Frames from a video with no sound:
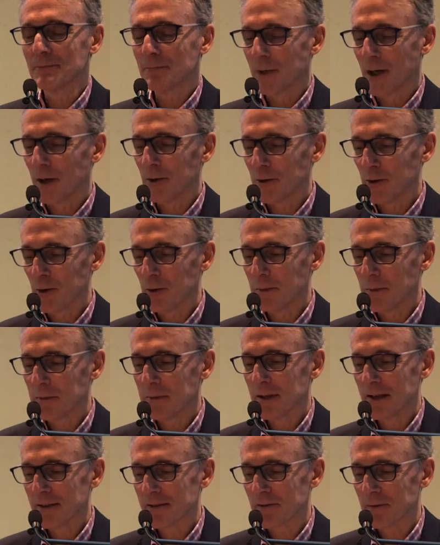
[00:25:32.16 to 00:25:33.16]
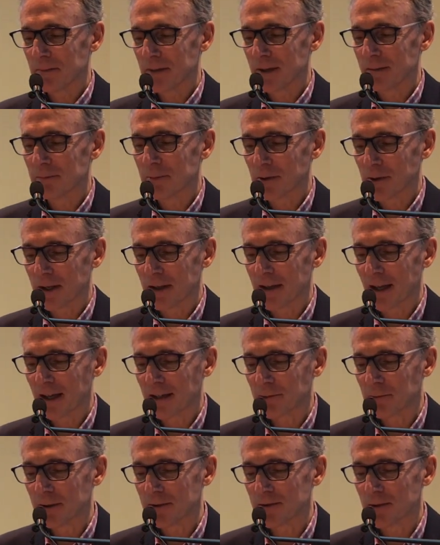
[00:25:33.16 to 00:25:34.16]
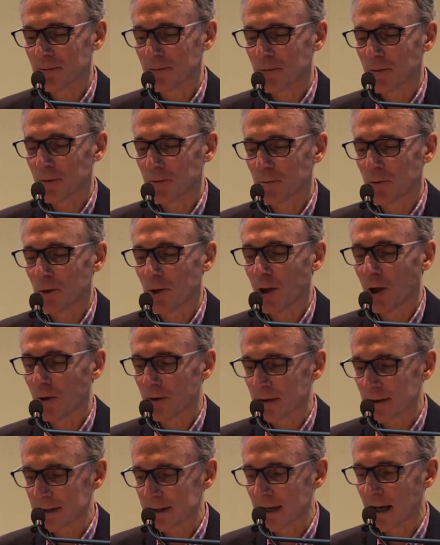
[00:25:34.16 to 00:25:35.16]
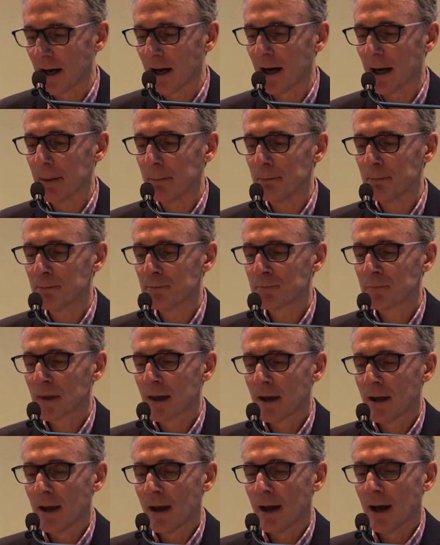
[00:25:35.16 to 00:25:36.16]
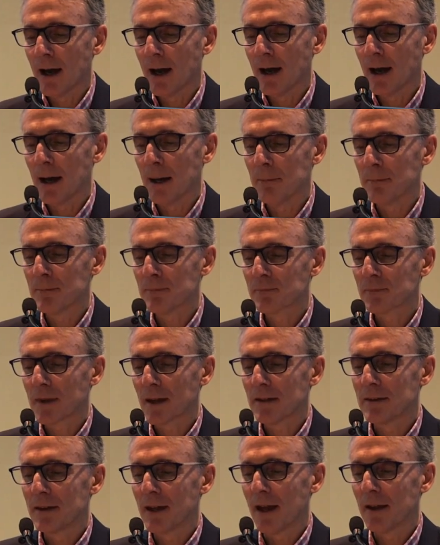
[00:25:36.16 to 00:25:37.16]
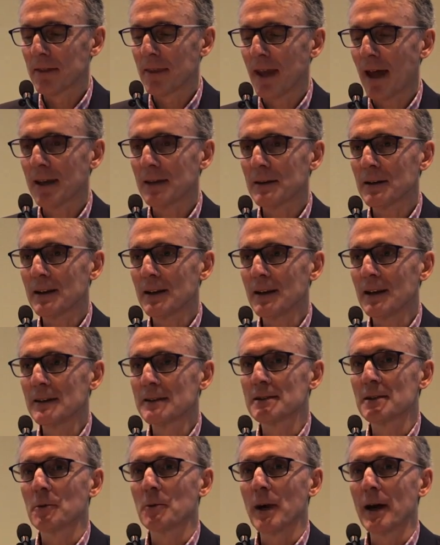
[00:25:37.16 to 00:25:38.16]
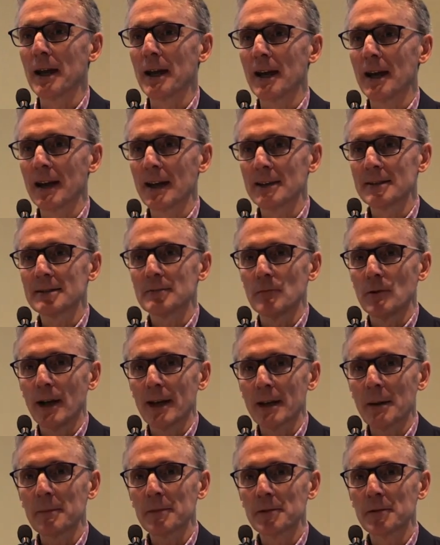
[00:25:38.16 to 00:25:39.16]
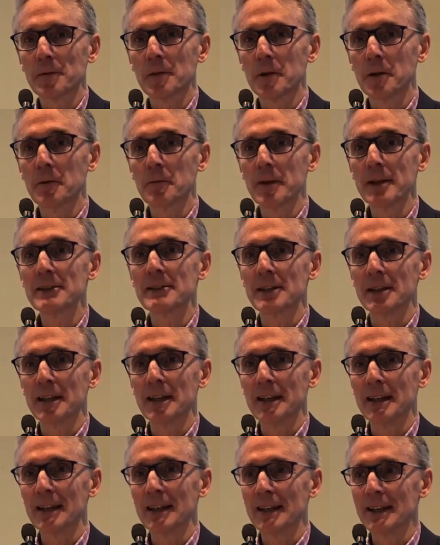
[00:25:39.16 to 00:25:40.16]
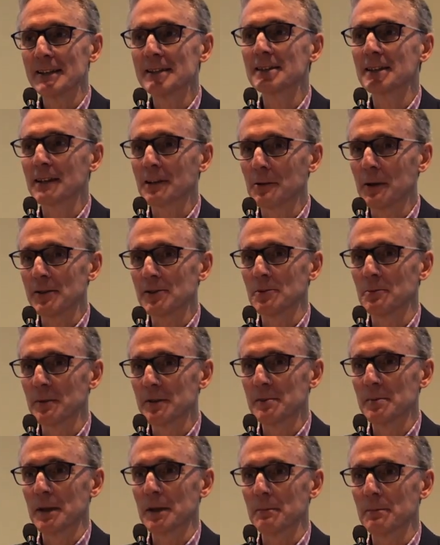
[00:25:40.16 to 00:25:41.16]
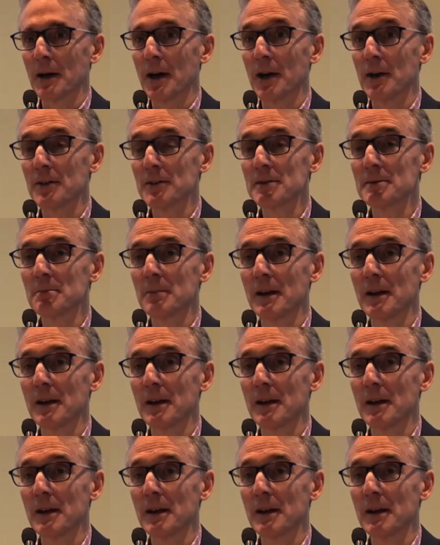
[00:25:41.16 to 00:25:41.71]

Well, human beings have been putting that question forward for a long time. Now, that is the way, I guess, right up until very recently, at least, the question was being posed.